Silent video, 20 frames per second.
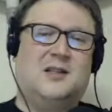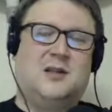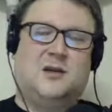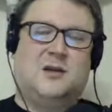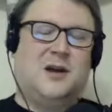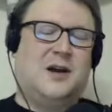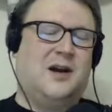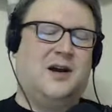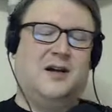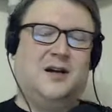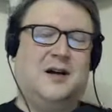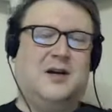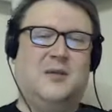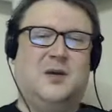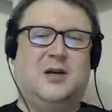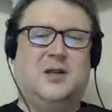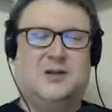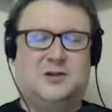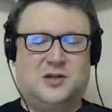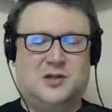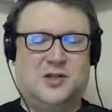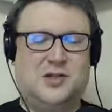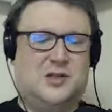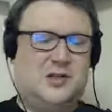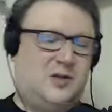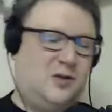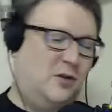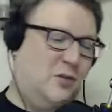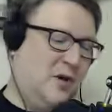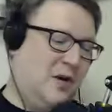And so, yeah, I mean, there's
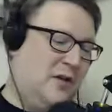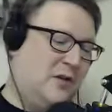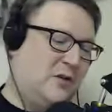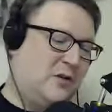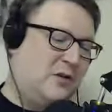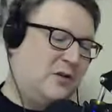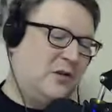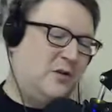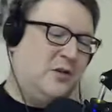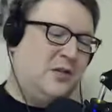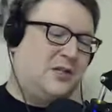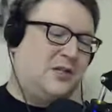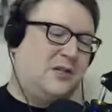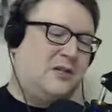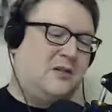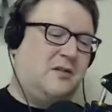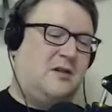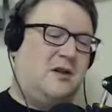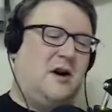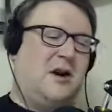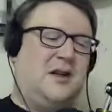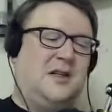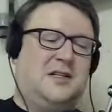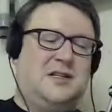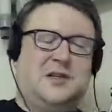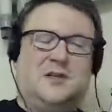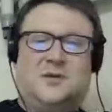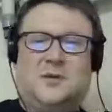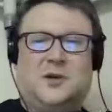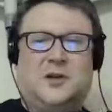just too much. There's too much
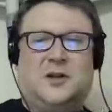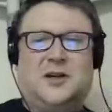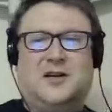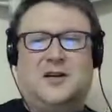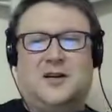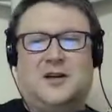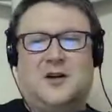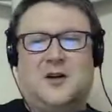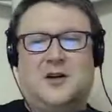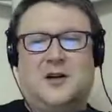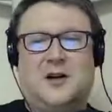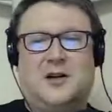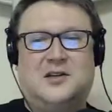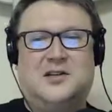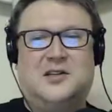content, really, in all